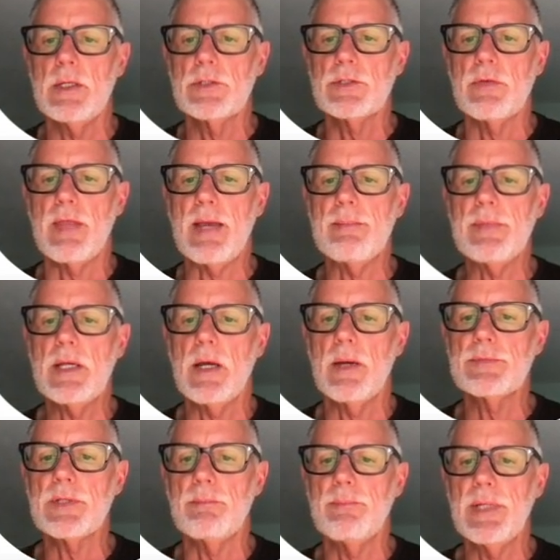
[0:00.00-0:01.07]
So that
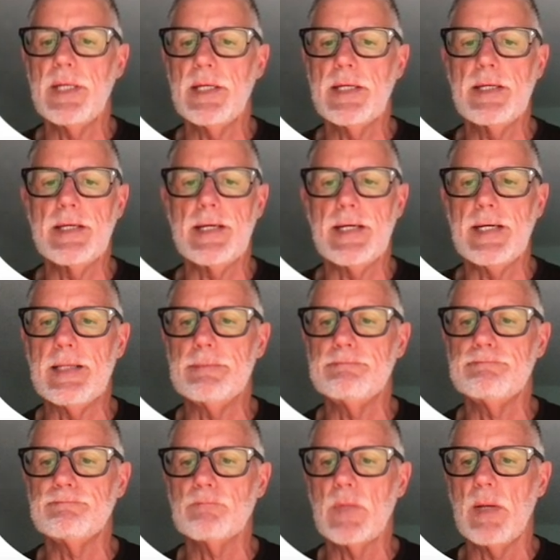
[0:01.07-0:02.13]
becomes a big
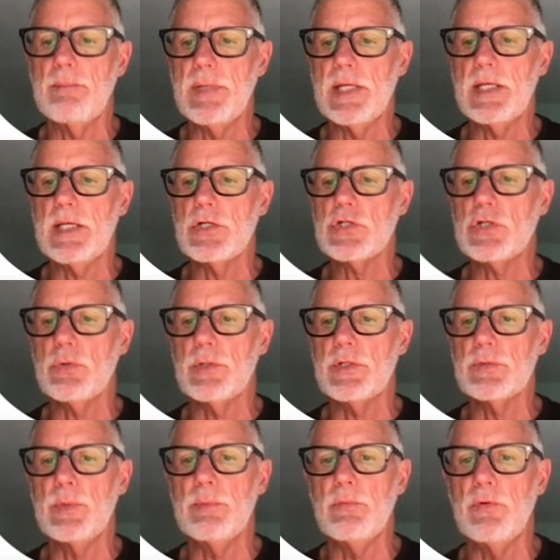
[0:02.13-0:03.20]
issue as
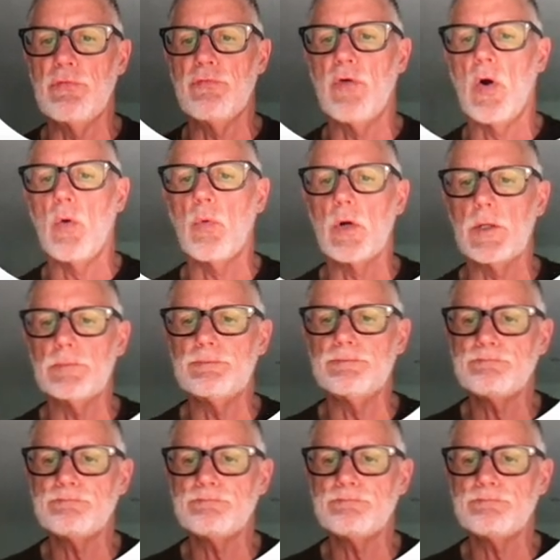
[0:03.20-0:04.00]
we move forward.